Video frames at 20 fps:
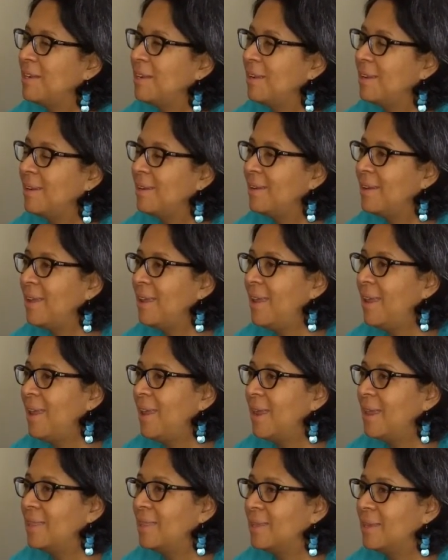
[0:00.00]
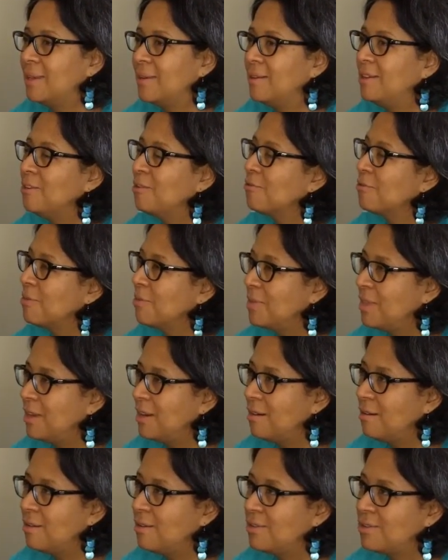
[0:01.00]
did it. And then, you know, from
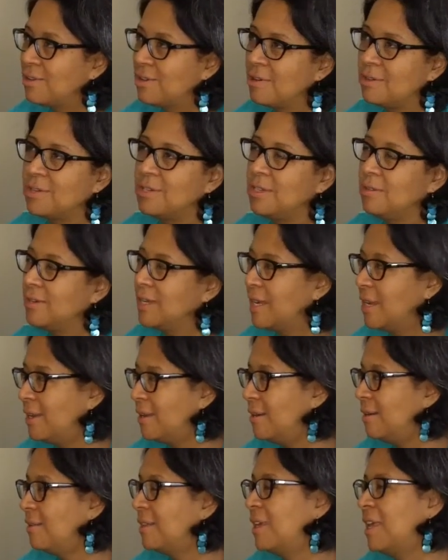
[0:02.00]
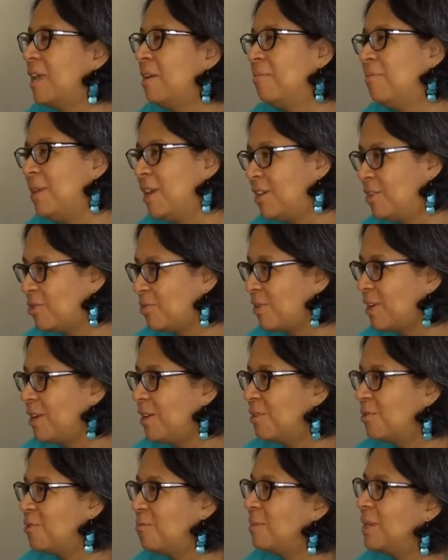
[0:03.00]
there, you start to, again, on the campaign trail,
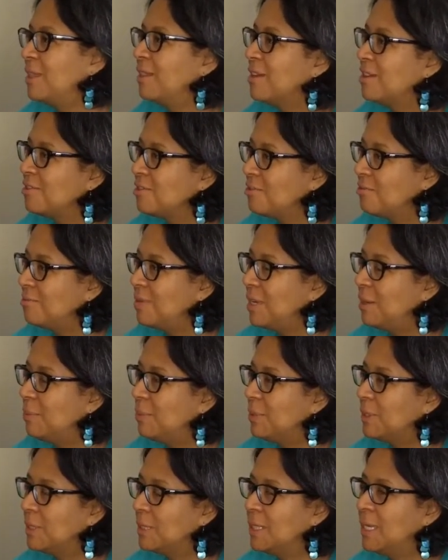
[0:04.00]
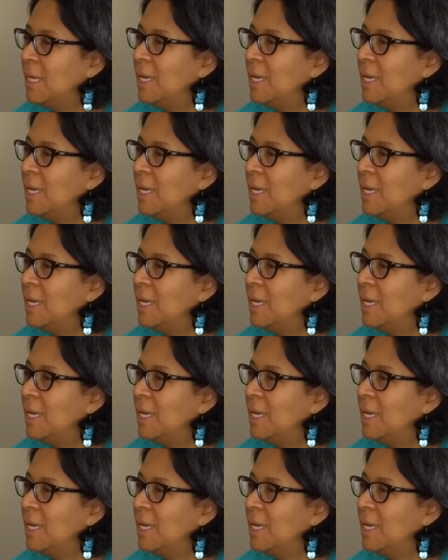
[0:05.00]
you meet mm-hmm. lots of people.